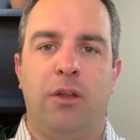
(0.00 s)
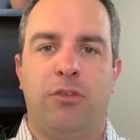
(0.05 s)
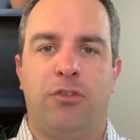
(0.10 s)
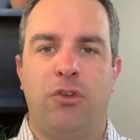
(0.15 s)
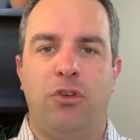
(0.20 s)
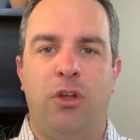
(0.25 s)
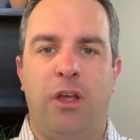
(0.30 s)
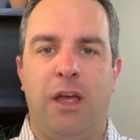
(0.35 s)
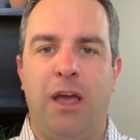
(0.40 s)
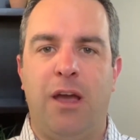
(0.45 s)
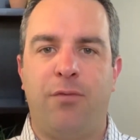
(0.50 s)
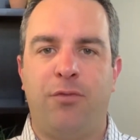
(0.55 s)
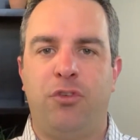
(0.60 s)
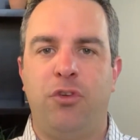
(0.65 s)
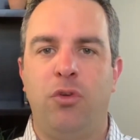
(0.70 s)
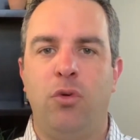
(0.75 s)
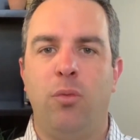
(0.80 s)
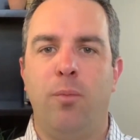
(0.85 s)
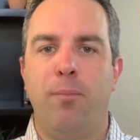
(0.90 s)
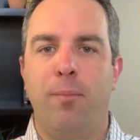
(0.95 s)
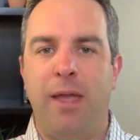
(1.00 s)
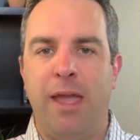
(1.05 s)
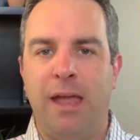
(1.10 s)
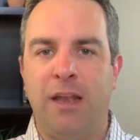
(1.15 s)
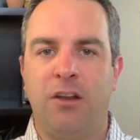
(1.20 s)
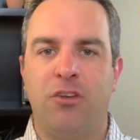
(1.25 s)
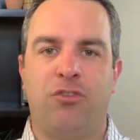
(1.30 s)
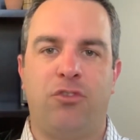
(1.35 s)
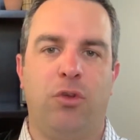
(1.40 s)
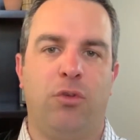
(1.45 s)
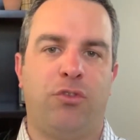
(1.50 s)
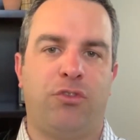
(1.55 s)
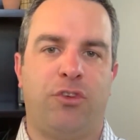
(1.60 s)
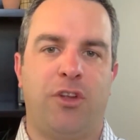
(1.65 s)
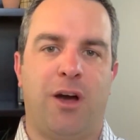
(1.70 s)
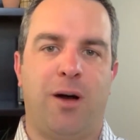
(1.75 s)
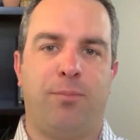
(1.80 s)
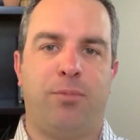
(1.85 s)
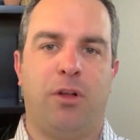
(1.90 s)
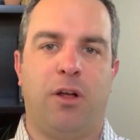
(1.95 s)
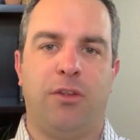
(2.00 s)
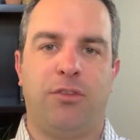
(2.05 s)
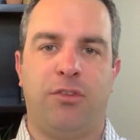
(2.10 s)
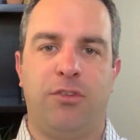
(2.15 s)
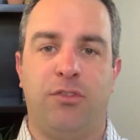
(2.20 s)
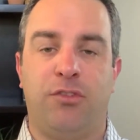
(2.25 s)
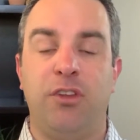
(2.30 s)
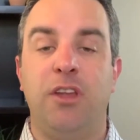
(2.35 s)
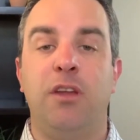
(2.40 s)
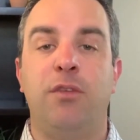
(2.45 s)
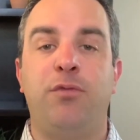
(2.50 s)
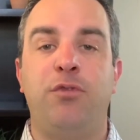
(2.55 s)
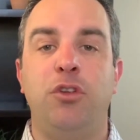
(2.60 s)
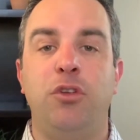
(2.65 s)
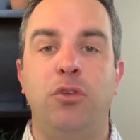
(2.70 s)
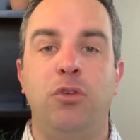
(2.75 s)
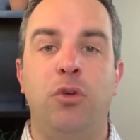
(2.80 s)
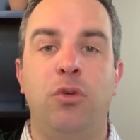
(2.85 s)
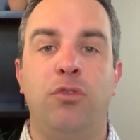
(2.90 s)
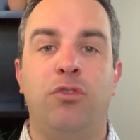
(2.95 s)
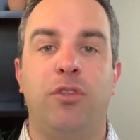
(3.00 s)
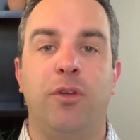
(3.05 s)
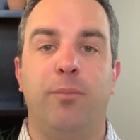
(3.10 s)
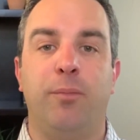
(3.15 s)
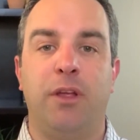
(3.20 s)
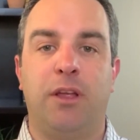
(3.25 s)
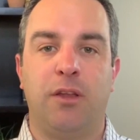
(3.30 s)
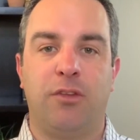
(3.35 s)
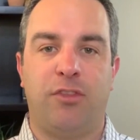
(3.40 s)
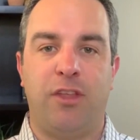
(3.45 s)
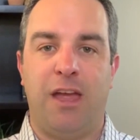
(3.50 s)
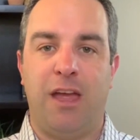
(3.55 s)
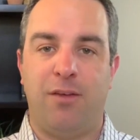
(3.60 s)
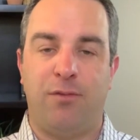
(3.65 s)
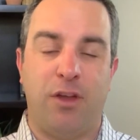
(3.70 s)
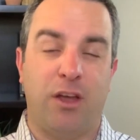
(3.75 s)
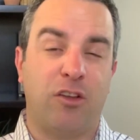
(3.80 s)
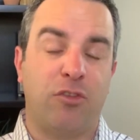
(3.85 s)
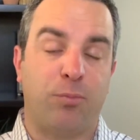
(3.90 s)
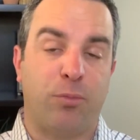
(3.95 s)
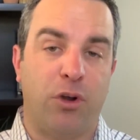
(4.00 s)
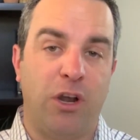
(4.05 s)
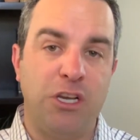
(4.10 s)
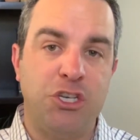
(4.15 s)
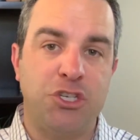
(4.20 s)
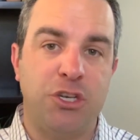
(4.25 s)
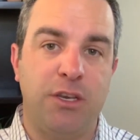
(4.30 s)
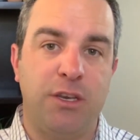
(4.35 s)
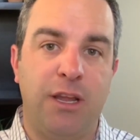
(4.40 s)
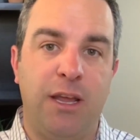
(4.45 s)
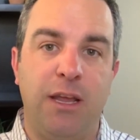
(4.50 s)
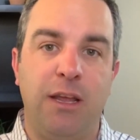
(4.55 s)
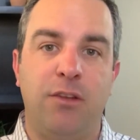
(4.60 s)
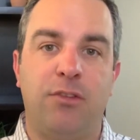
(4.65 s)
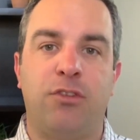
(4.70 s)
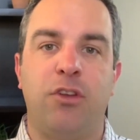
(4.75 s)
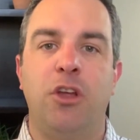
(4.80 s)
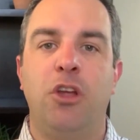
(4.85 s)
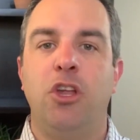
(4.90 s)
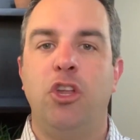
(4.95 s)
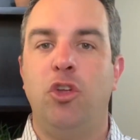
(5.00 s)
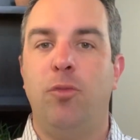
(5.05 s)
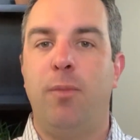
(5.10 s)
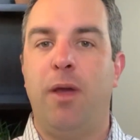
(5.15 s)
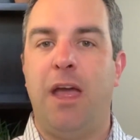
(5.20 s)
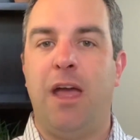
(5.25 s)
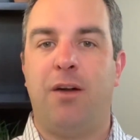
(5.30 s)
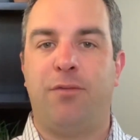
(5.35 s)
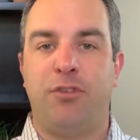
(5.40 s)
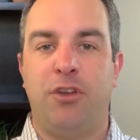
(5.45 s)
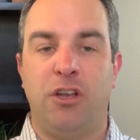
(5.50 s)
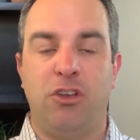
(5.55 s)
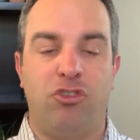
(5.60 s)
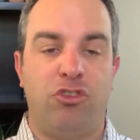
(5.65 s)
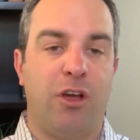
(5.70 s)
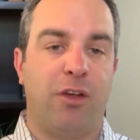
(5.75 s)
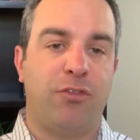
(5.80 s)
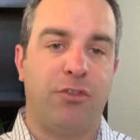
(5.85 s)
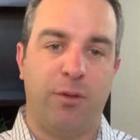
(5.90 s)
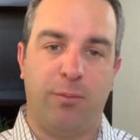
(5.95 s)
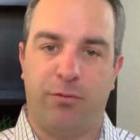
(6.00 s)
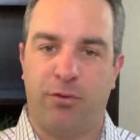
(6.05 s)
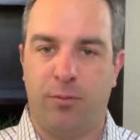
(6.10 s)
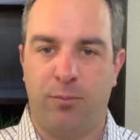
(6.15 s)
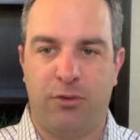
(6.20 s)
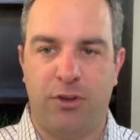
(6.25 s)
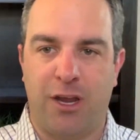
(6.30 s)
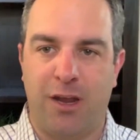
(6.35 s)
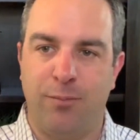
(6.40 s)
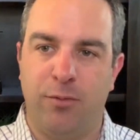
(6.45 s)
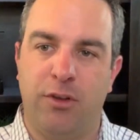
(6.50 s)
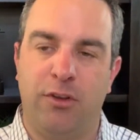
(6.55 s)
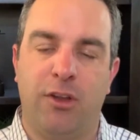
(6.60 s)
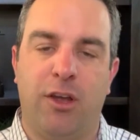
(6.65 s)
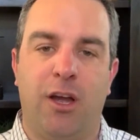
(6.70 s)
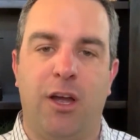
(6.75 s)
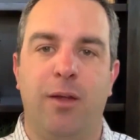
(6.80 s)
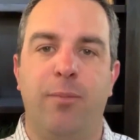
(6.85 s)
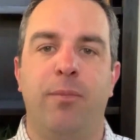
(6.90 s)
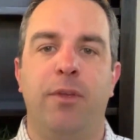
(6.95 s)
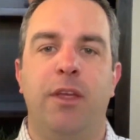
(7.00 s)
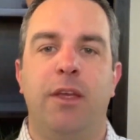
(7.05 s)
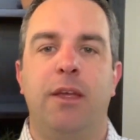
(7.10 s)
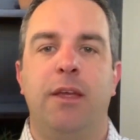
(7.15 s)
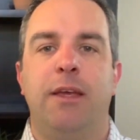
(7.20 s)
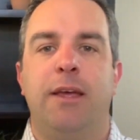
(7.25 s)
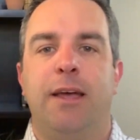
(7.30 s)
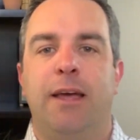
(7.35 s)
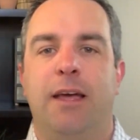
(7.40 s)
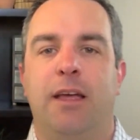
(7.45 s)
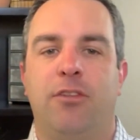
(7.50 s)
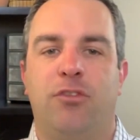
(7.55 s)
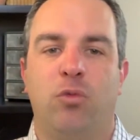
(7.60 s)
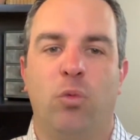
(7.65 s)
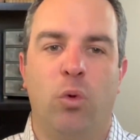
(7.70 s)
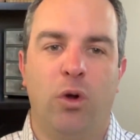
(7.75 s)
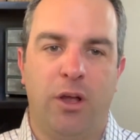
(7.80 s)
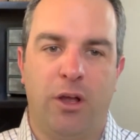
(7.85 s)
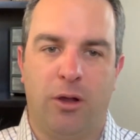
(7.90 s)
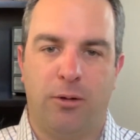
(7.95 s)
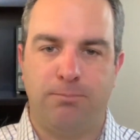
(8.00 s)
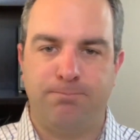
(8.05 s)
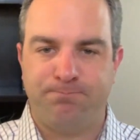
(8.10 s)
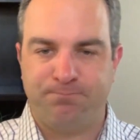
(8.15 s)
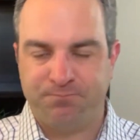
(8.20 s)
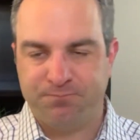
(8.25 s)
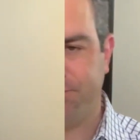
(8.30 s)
So you have to manage those stop losses if you use them because they have expiration dates. You may have to adjust them from time to time as well.